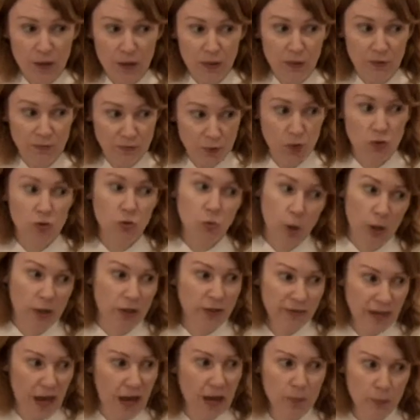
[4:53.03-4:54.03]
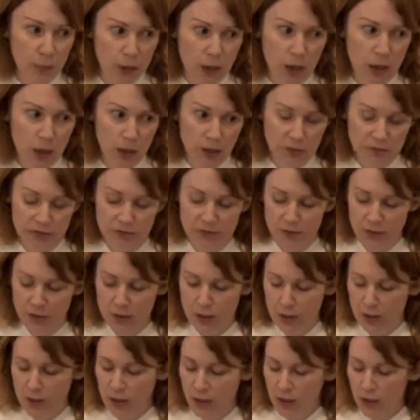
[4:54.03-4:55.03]
The first one is Adam and Eve.
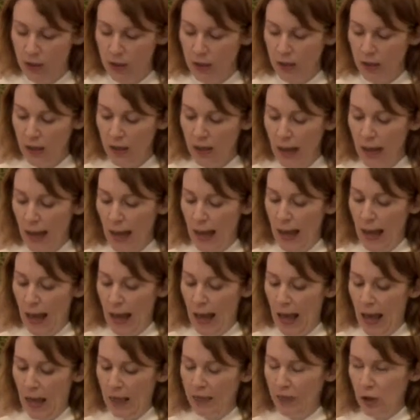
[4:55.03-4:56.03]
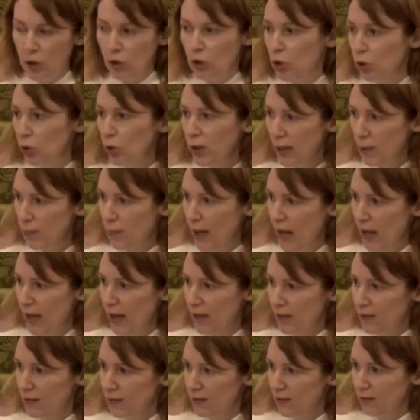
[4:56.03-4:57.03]
They're newly
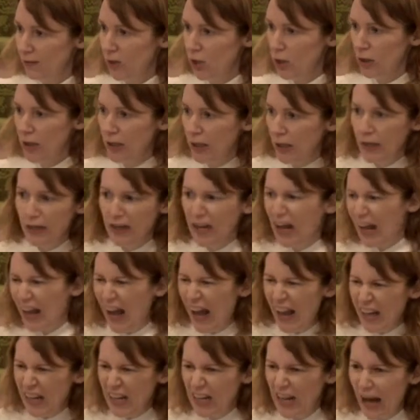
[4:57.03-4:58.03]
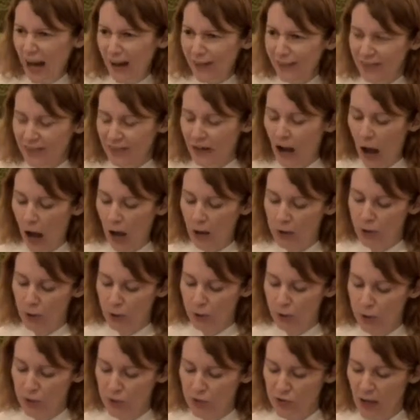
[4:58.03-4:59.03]
made. They're kind of God's
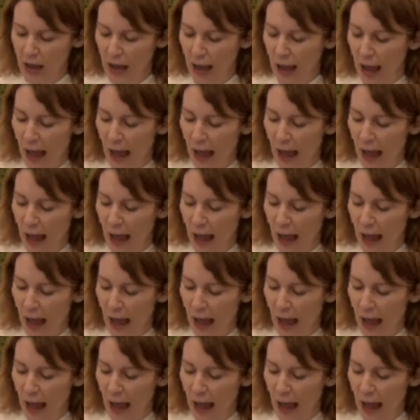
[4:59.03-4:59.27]
toddlers.